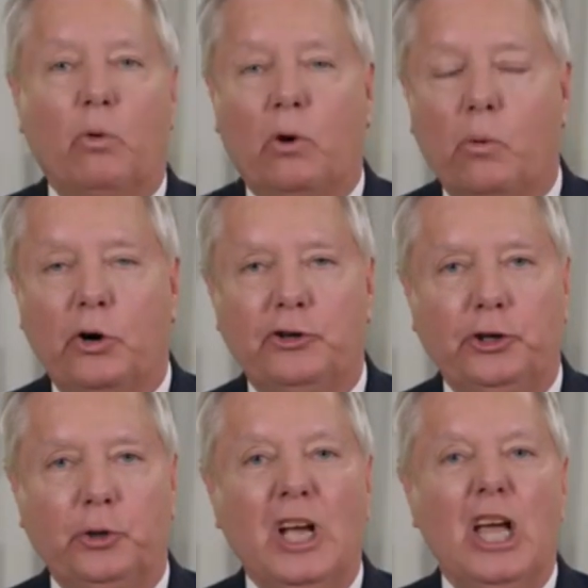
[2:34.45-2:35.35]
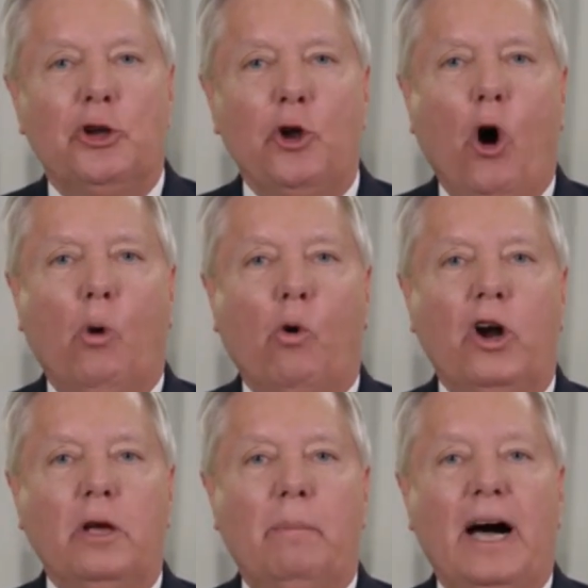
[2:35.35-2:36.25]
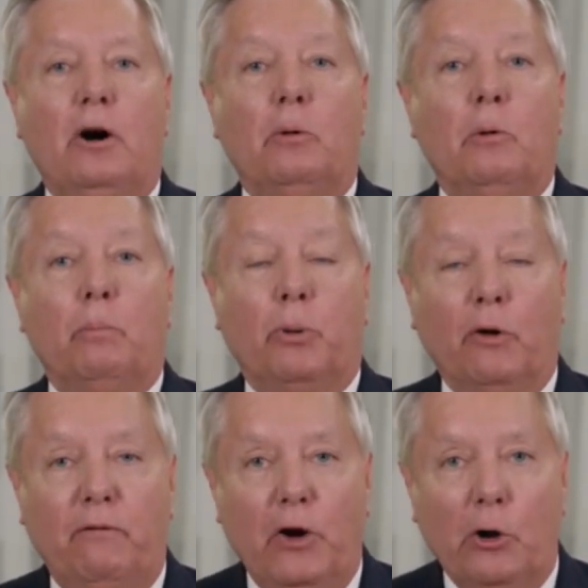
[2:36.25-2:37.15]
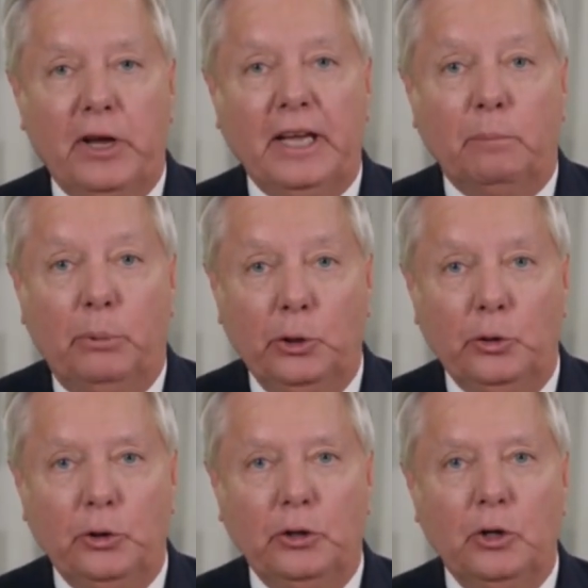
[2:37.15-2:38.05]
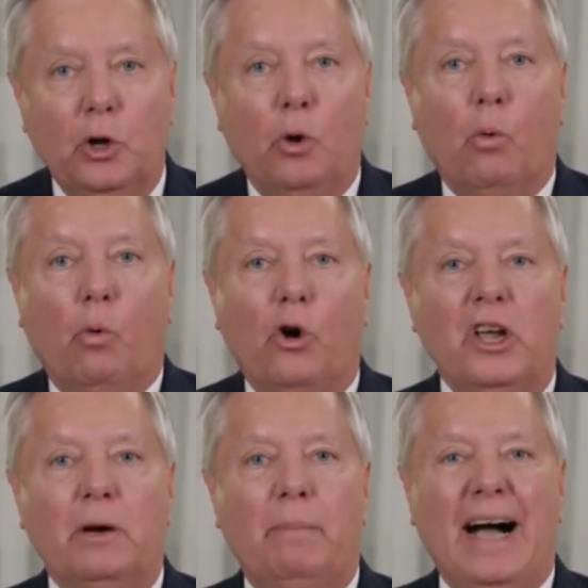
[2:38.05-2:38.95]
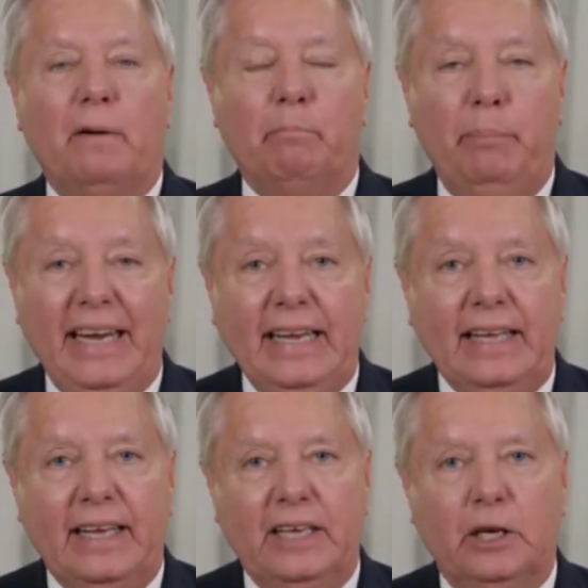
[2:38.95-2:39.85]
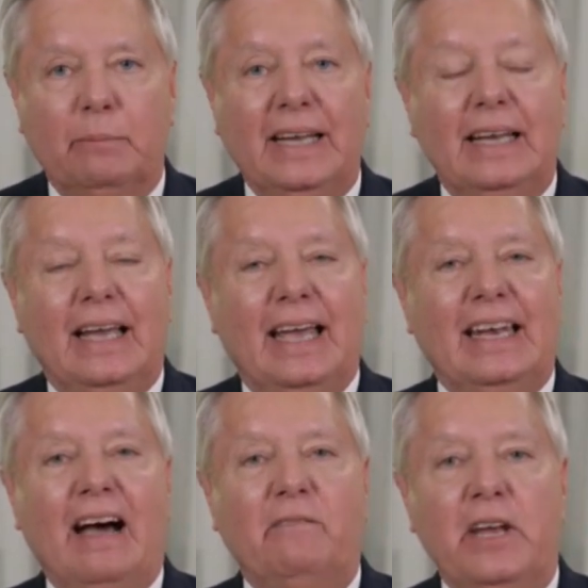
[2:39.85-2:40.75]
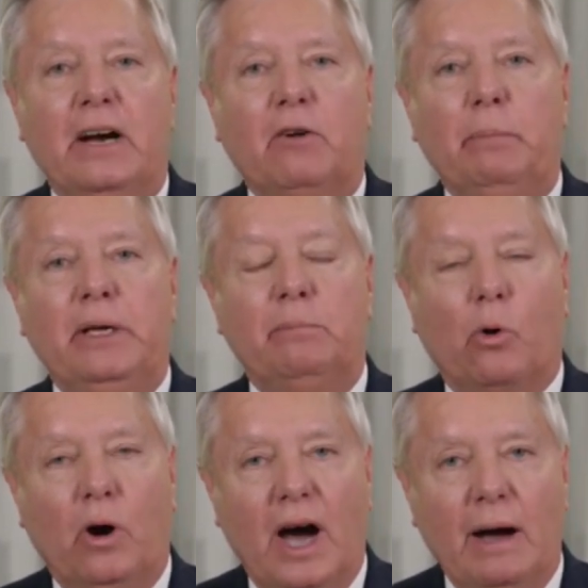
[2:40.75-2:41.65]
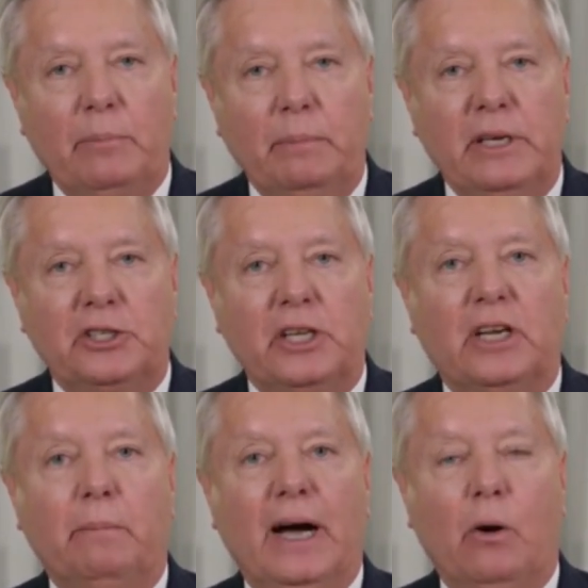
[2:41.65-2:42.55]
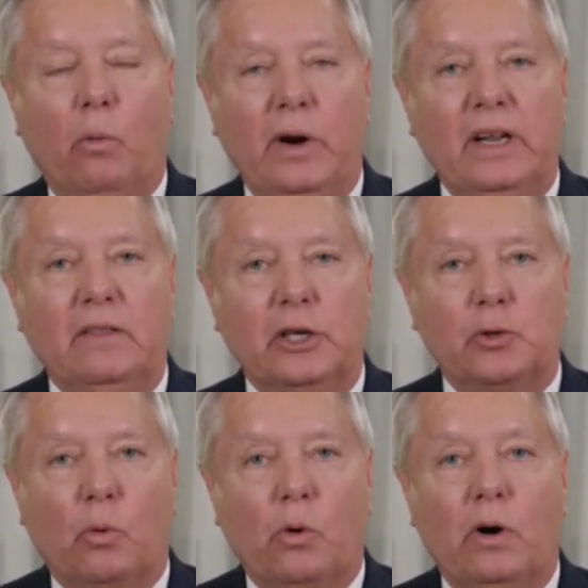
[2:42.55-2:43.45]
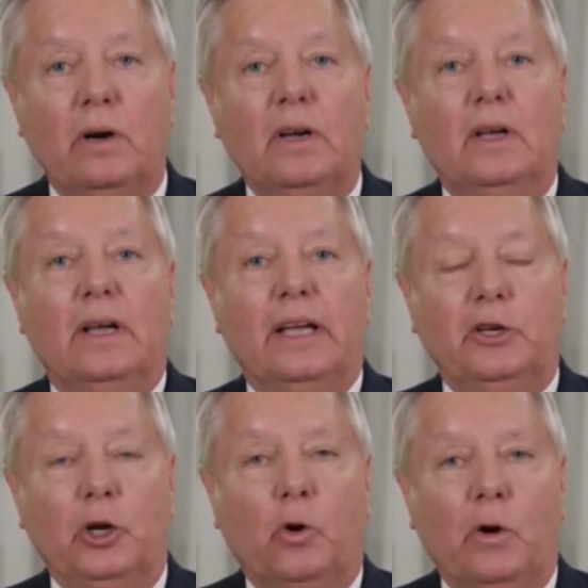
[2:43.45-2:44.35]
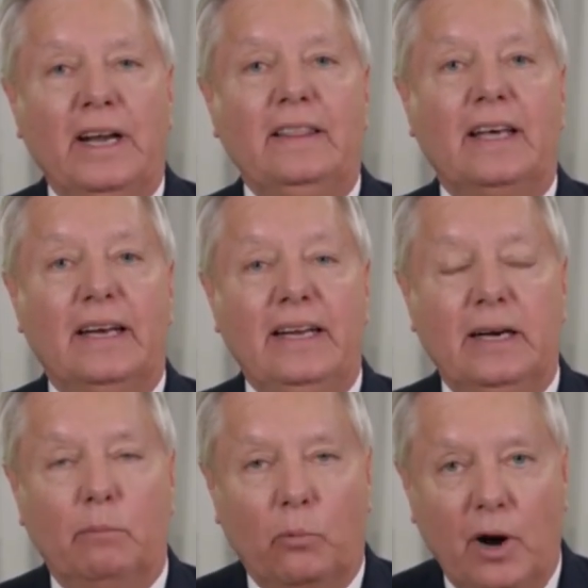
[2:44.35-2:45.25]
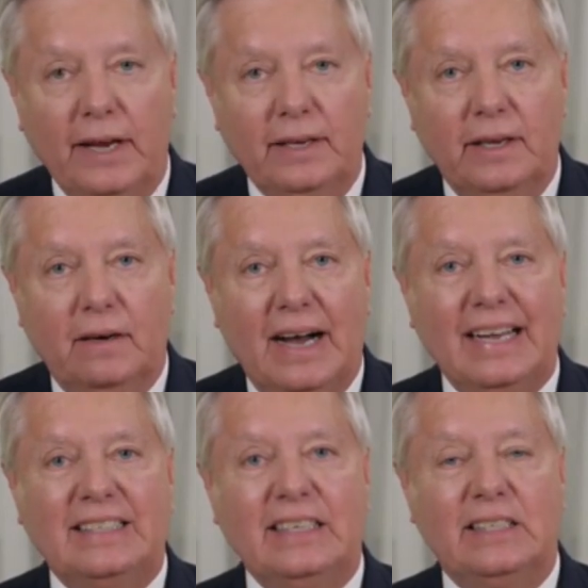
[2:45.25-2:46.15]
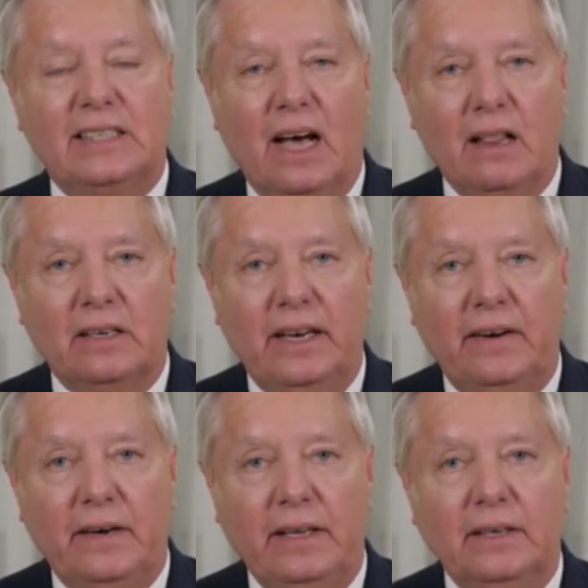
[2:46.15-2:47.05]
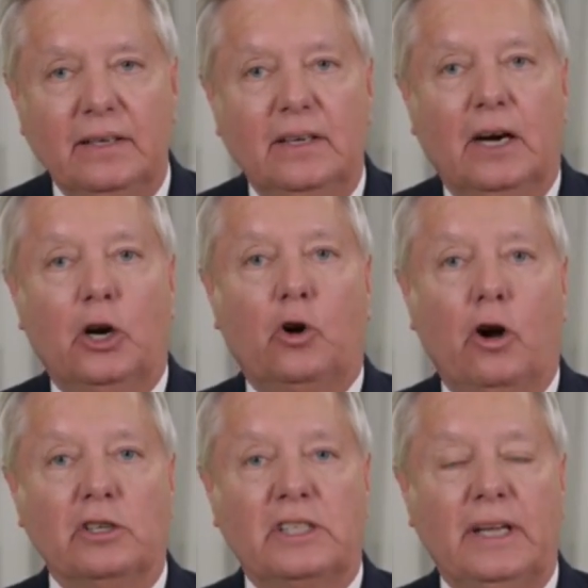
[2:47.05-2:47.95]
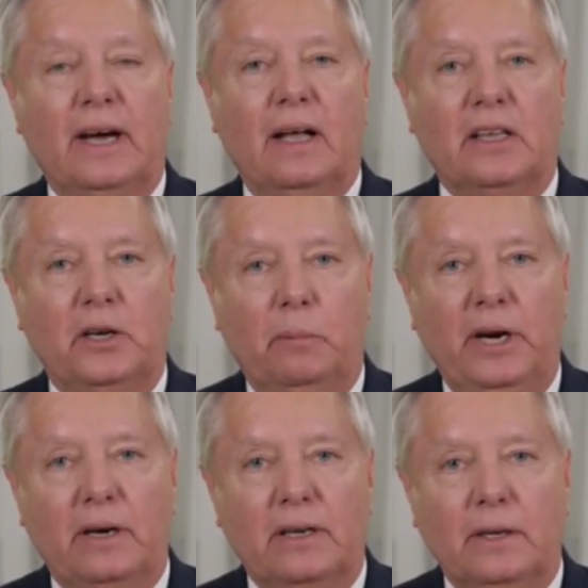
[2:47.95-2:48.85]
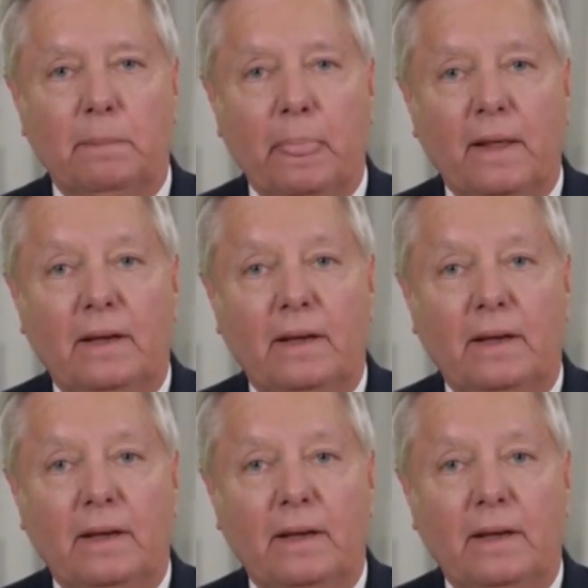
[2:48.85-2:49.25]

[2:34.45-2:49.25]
World War II. Don't worry about provoking Putin. Worry about beating him. And I've never been more optimistic about winning this war in Ukraine than I am right now. I see solidarity across the aisle in America